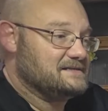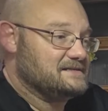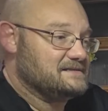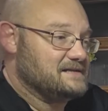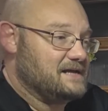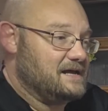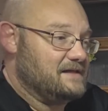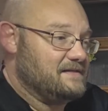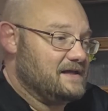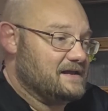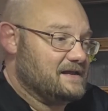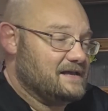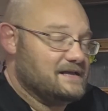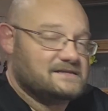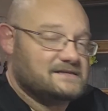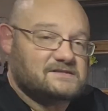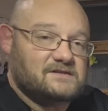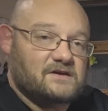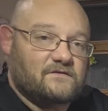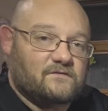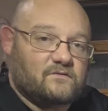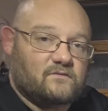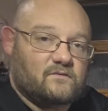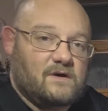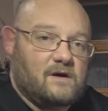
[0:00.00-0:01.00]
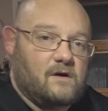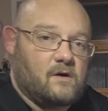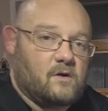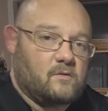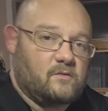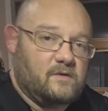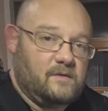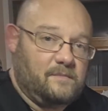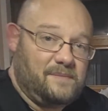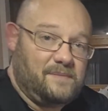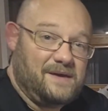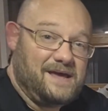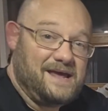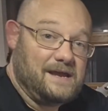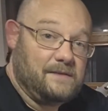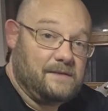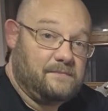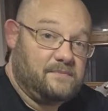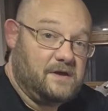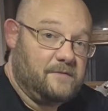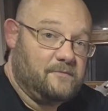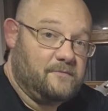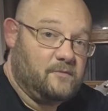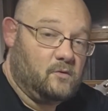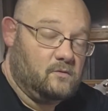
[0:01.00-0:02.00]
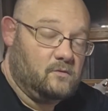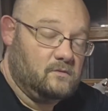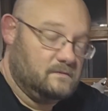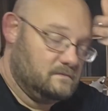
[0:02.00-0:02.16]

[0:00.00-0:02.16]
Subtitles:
that get stuff are repeat people.